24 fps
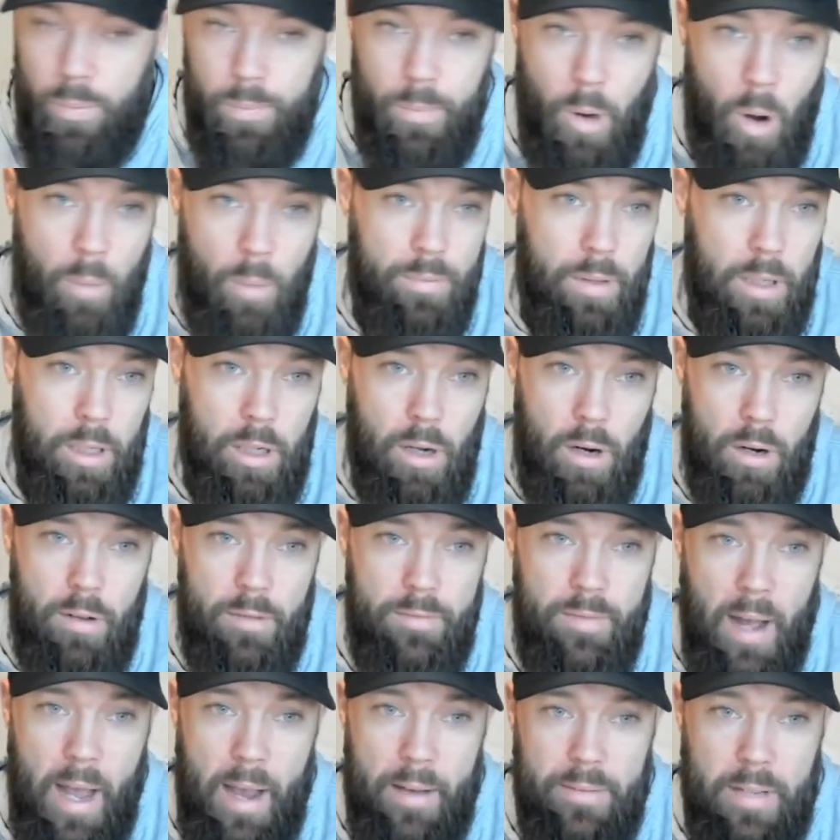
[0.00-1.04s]
Hopefully go to
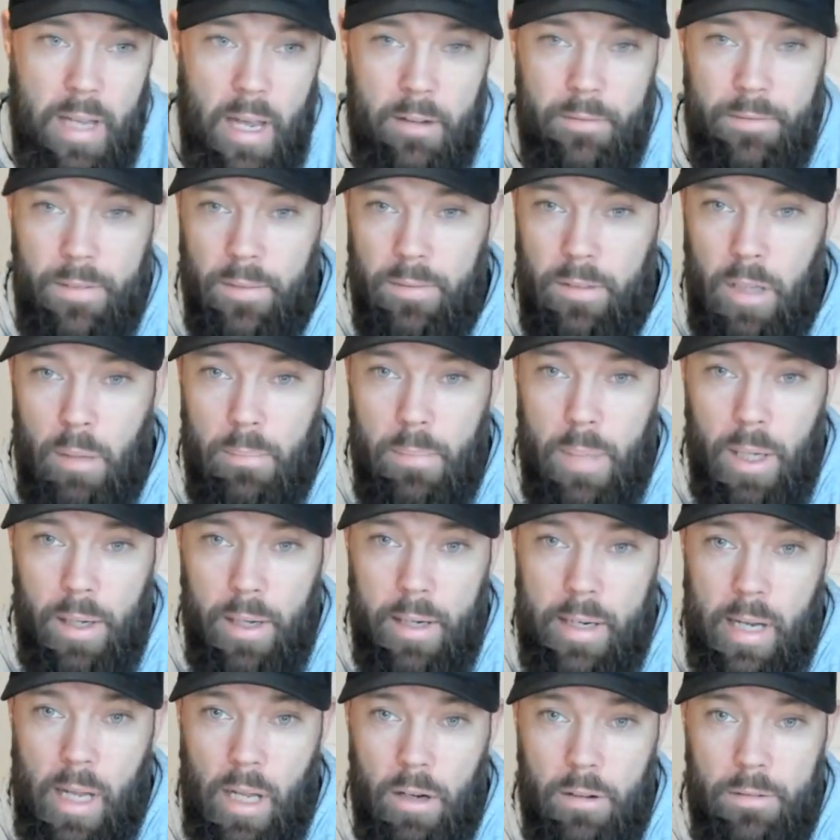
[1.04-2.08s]
$5, $10, $15
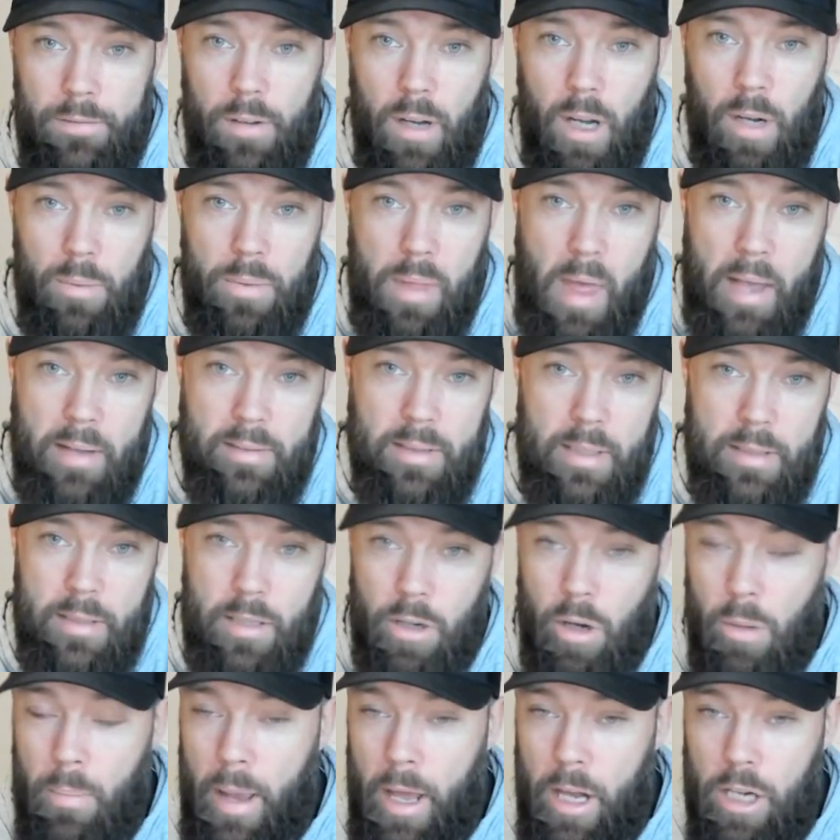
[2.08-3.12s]
billion fund with assets
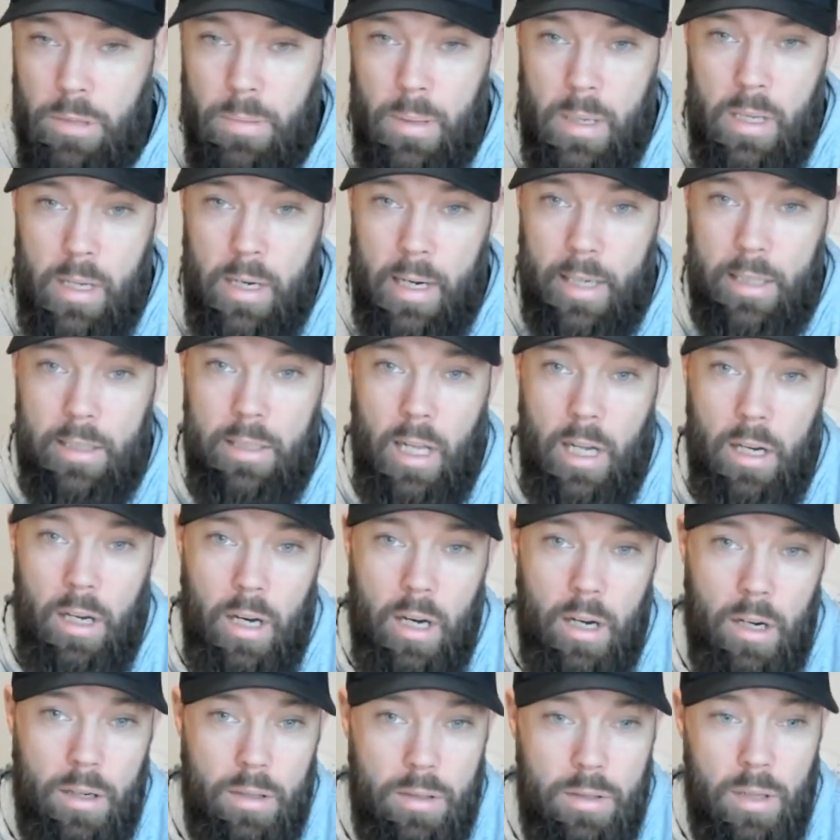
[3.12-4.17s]
under management in the next 10
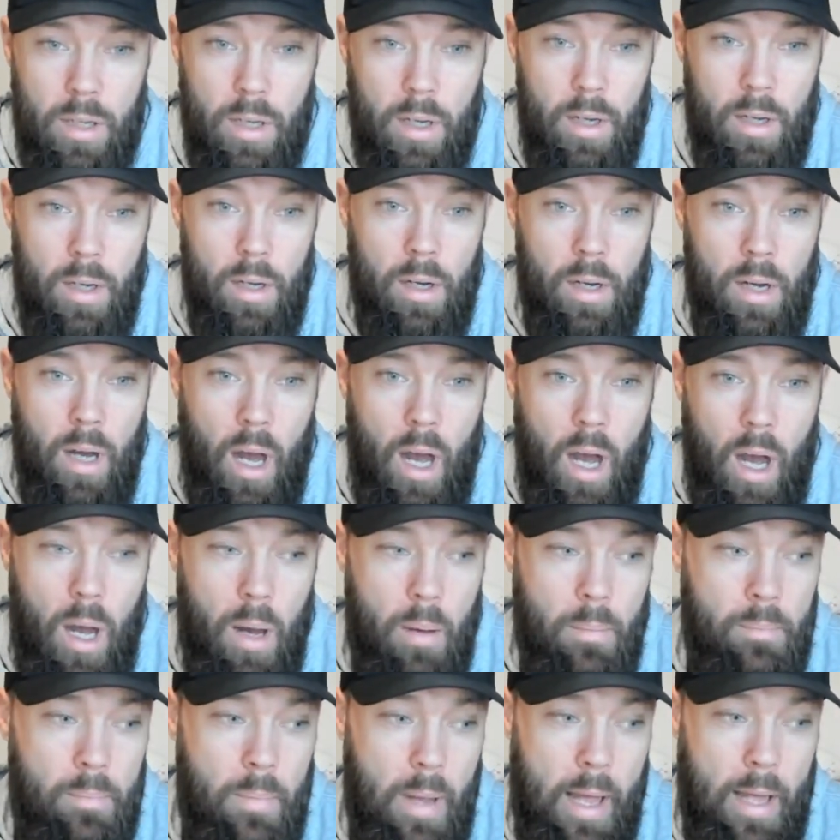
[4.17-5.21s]
years.
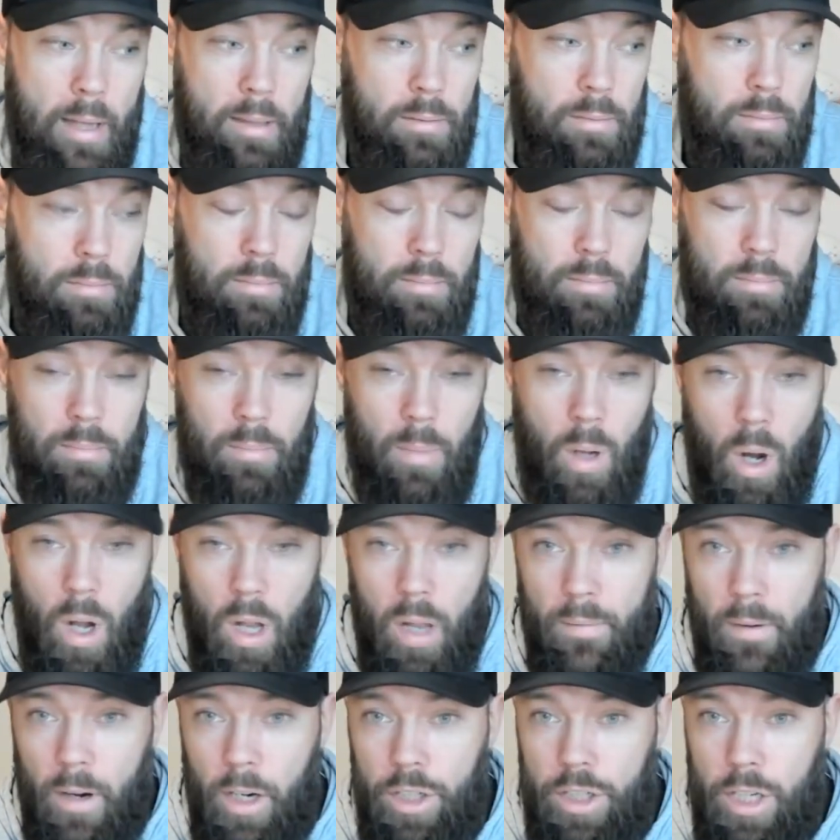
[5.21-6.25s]
And all of our